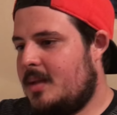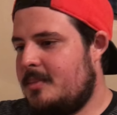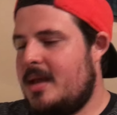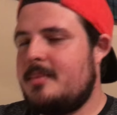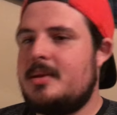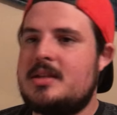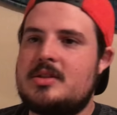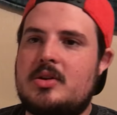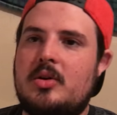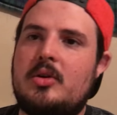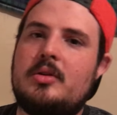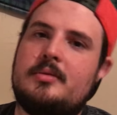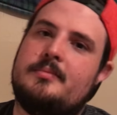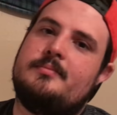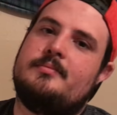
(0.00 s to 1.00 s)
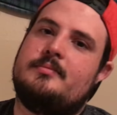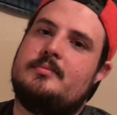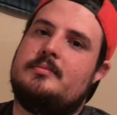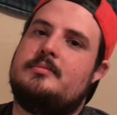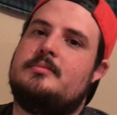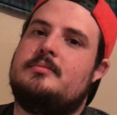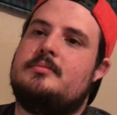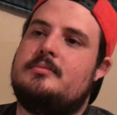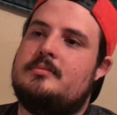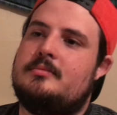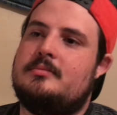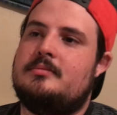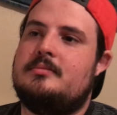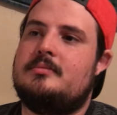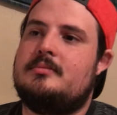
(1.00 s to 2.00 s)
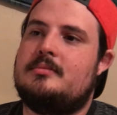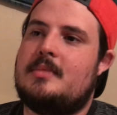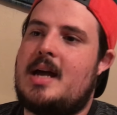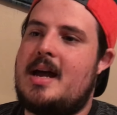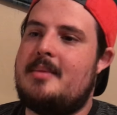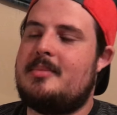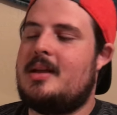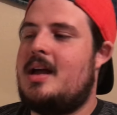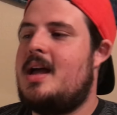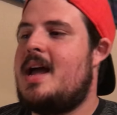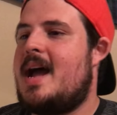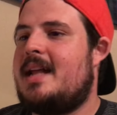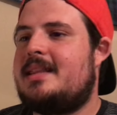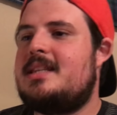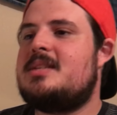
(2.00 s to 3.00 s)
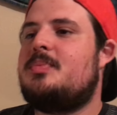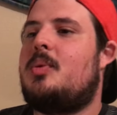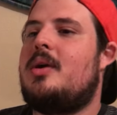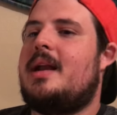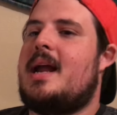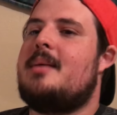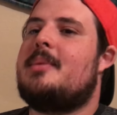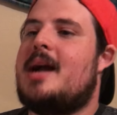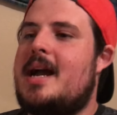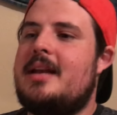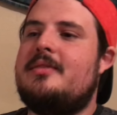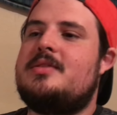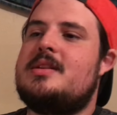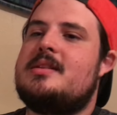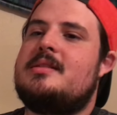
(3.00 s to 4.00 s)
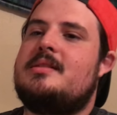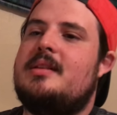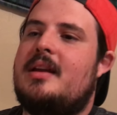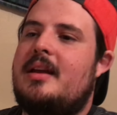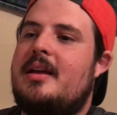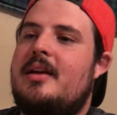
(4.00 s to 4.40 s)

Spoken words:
Maybe it's cool. I'm at this point, I'm kind of just